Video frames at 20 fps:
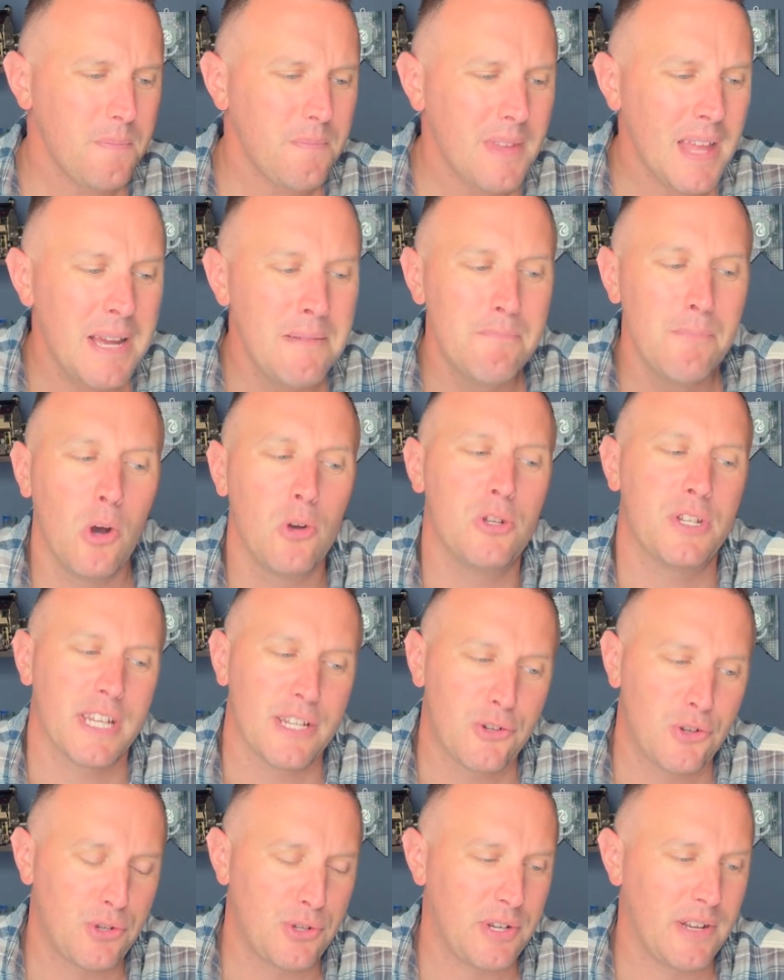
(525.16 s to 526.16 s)
I'm most
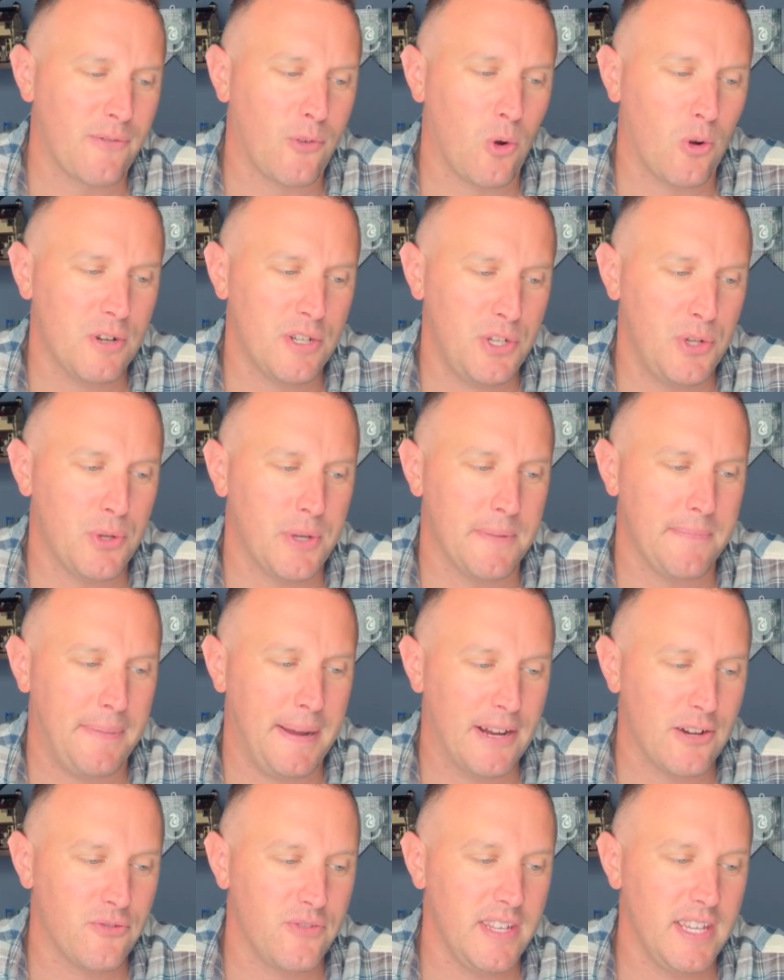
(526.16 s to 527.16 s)
interested, of course, to
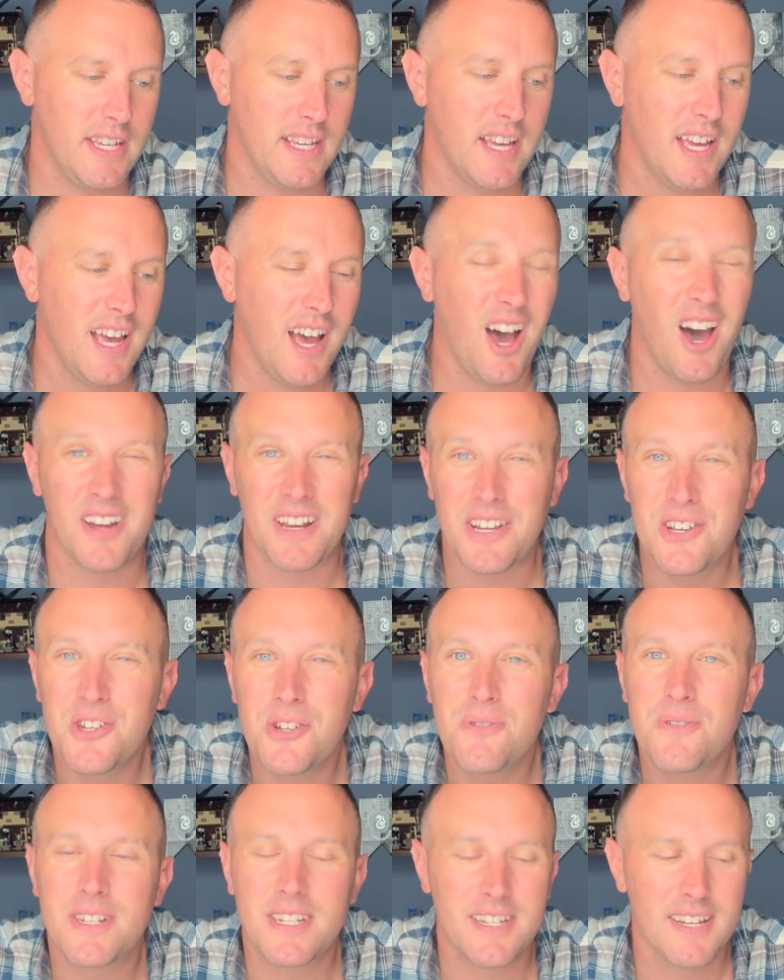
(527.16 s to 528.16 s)
compare the
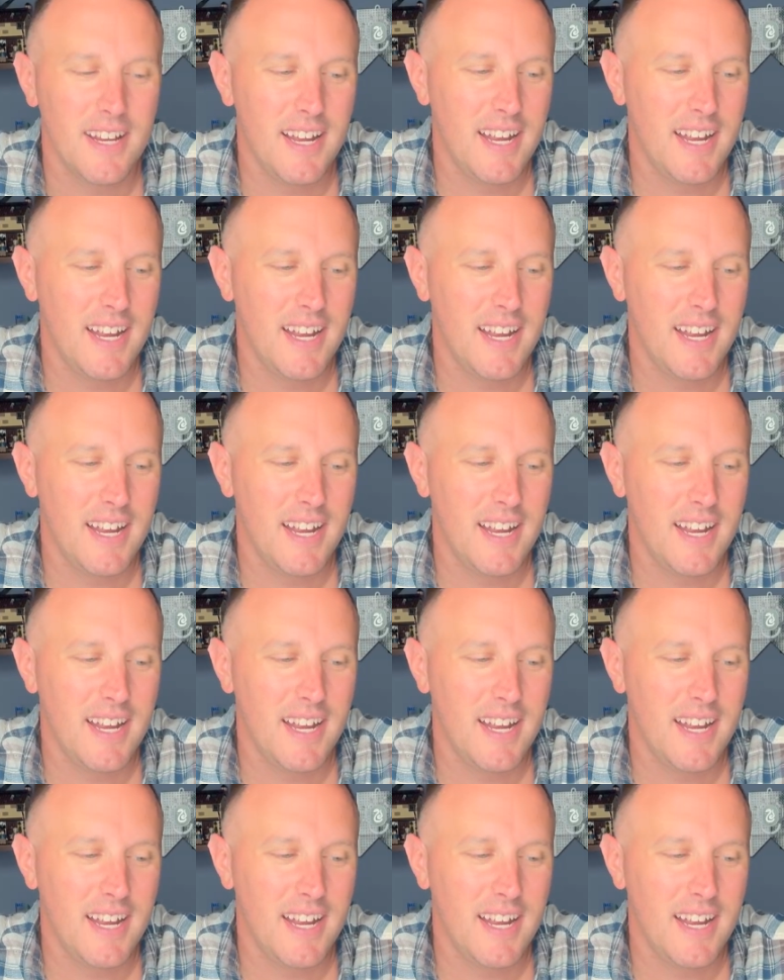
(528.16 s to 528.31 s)
Honeydukes,